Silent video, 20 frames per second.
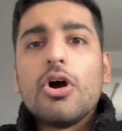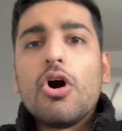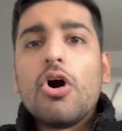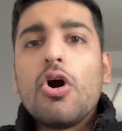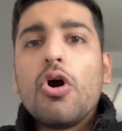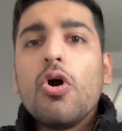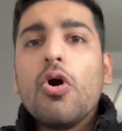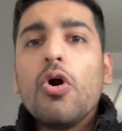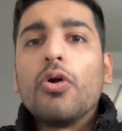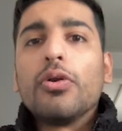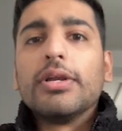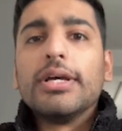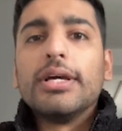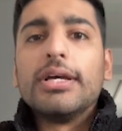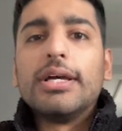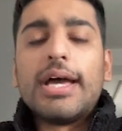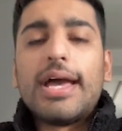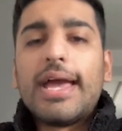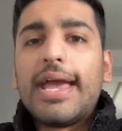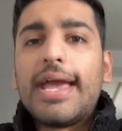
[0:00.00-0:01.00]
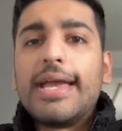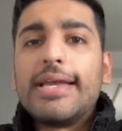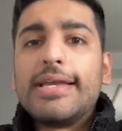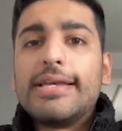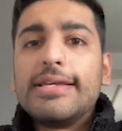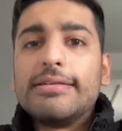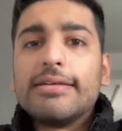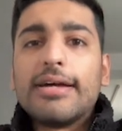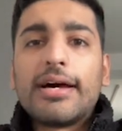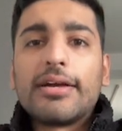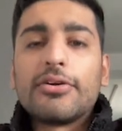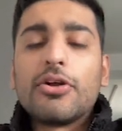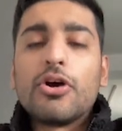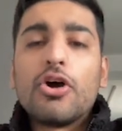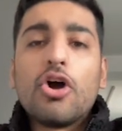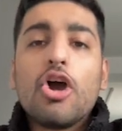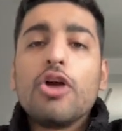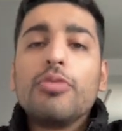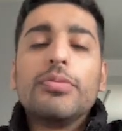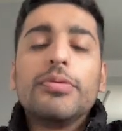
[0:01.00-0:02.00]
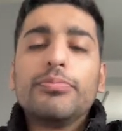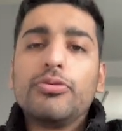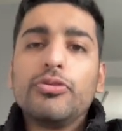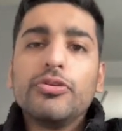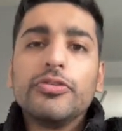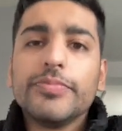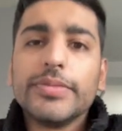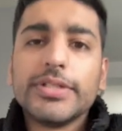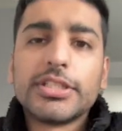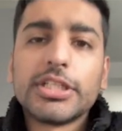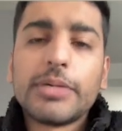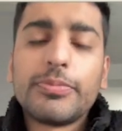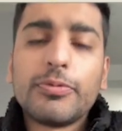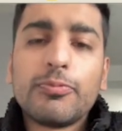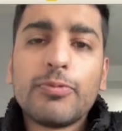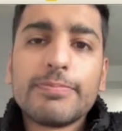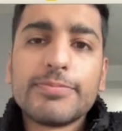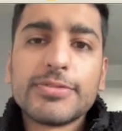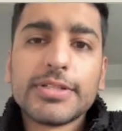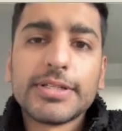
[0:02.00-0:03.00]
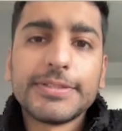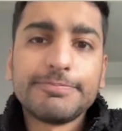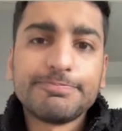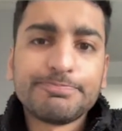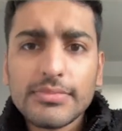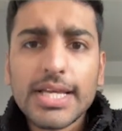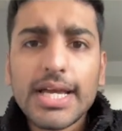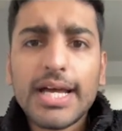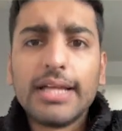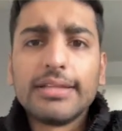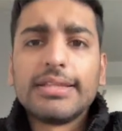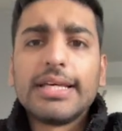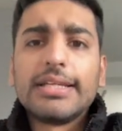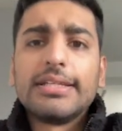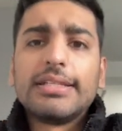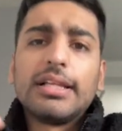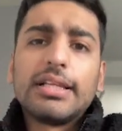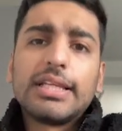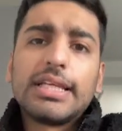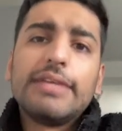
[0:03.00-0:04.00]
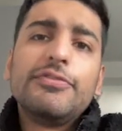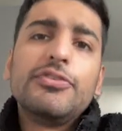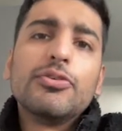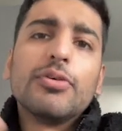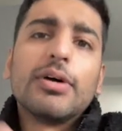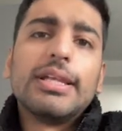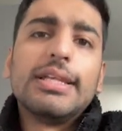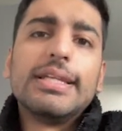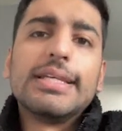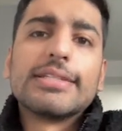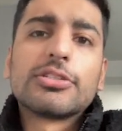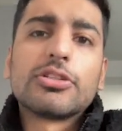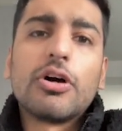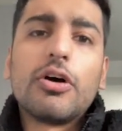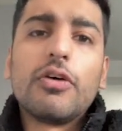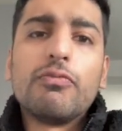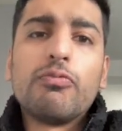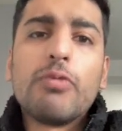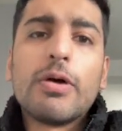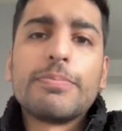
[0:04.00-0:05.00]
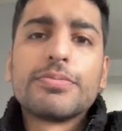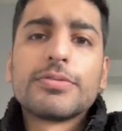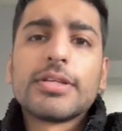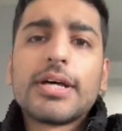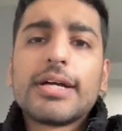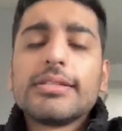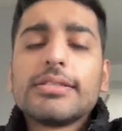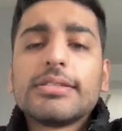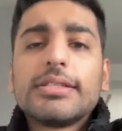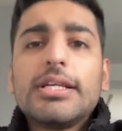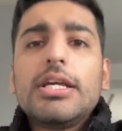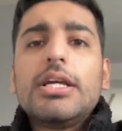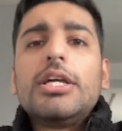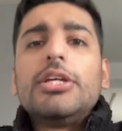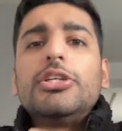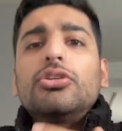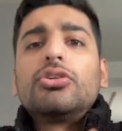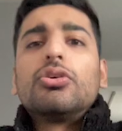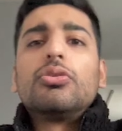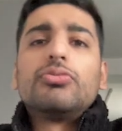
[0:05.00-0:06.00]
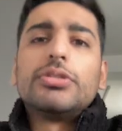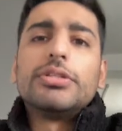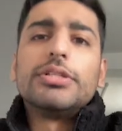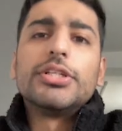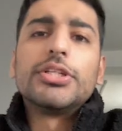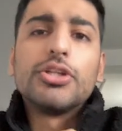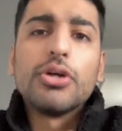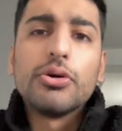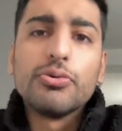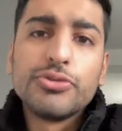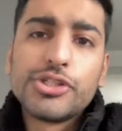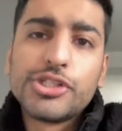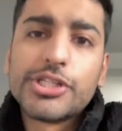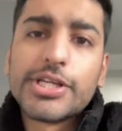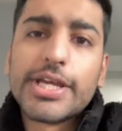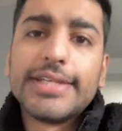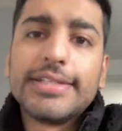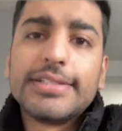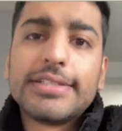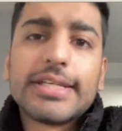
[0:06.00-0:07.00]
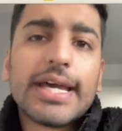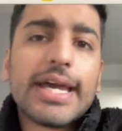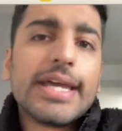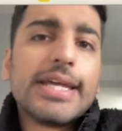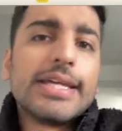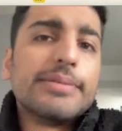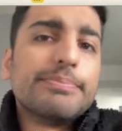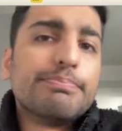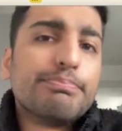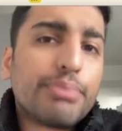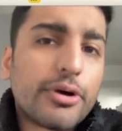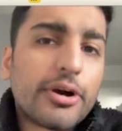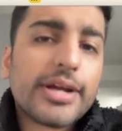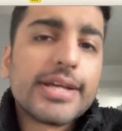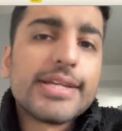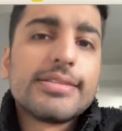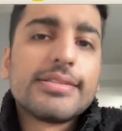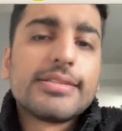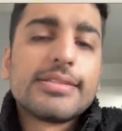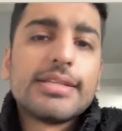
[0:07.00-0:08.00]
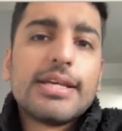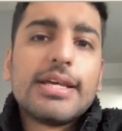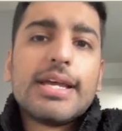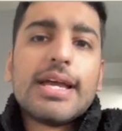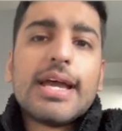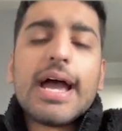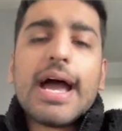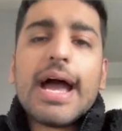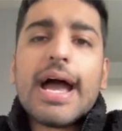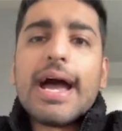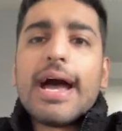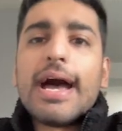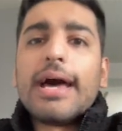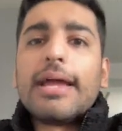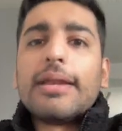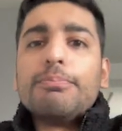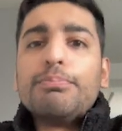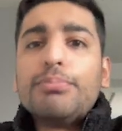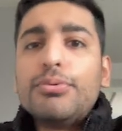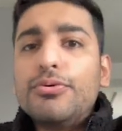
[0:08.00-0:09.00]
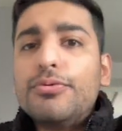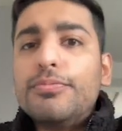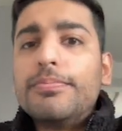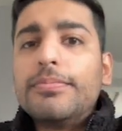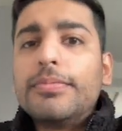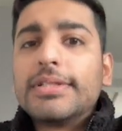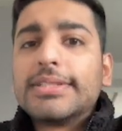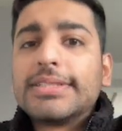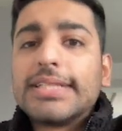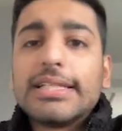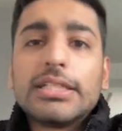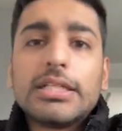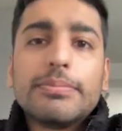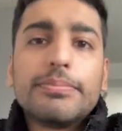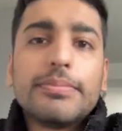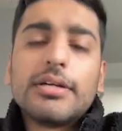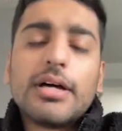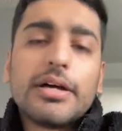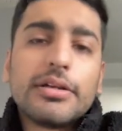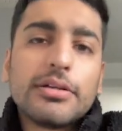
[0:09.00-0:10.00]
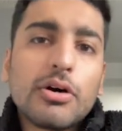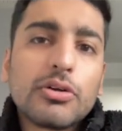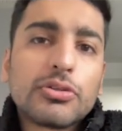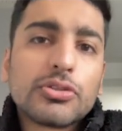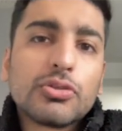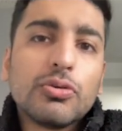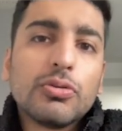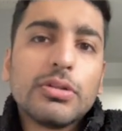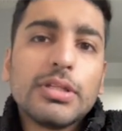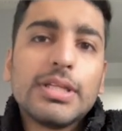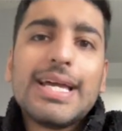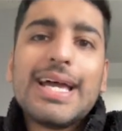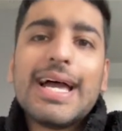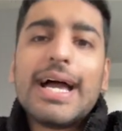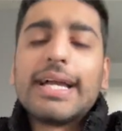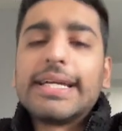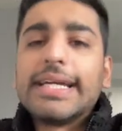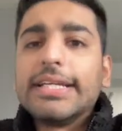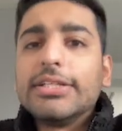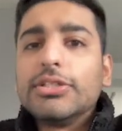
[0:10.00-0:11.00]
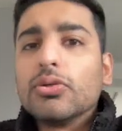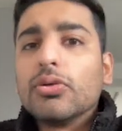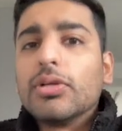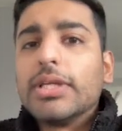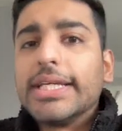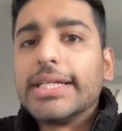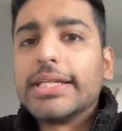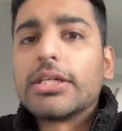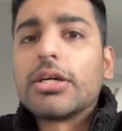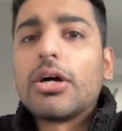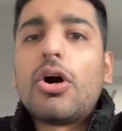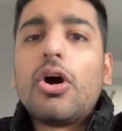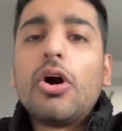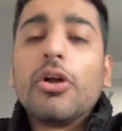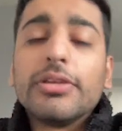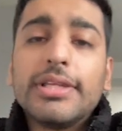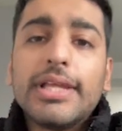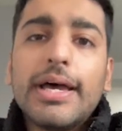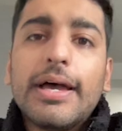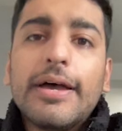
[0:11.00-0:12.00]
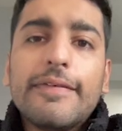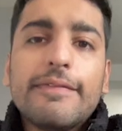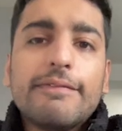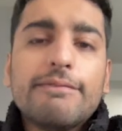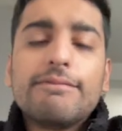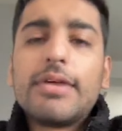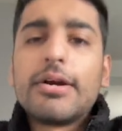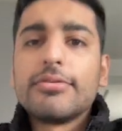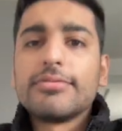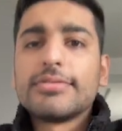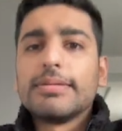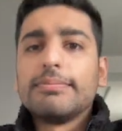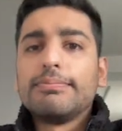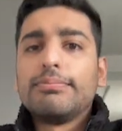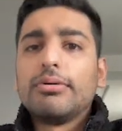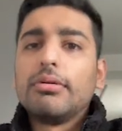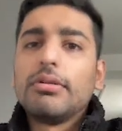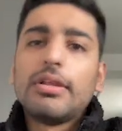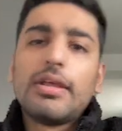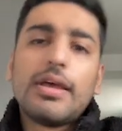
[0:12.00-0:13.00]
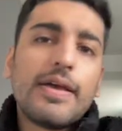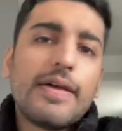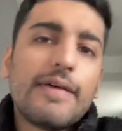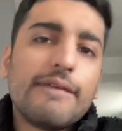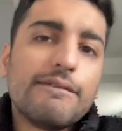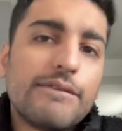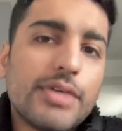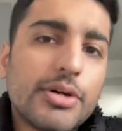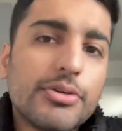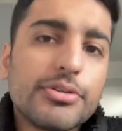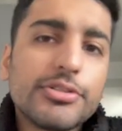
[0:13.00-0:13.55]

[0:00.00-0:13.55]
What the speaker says: on a, I don't know, home improvement type of website. And then they'll give you a list of websites. You're going to negotiate a price and boom, send them an article and get your link on there. Very simple, very